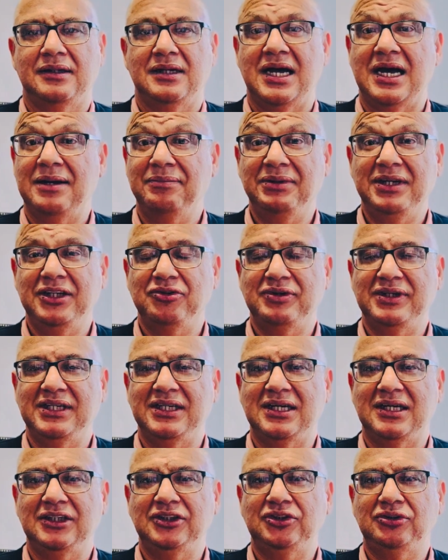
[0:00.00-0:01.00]
I'm going to
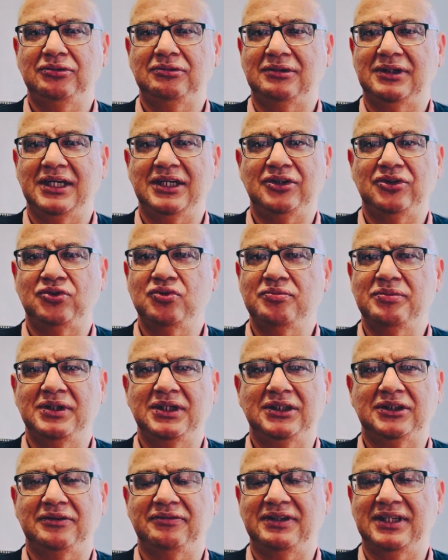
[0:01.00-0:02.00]
encourage you to take 2
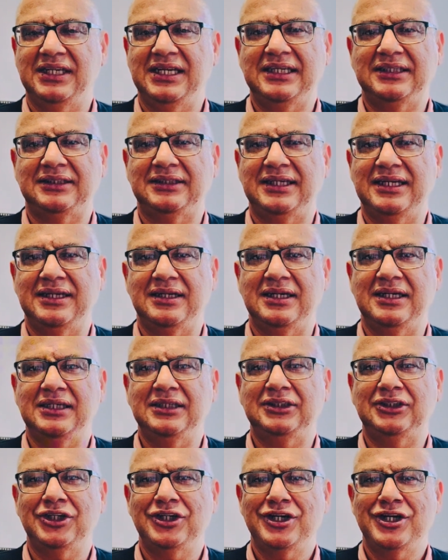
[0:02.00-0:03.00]
minutes over the next 10
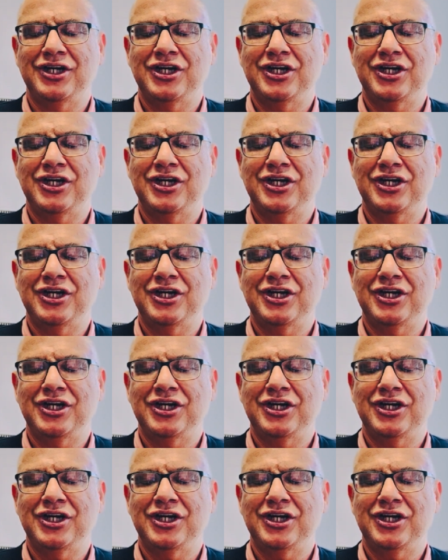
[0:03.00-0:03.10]
days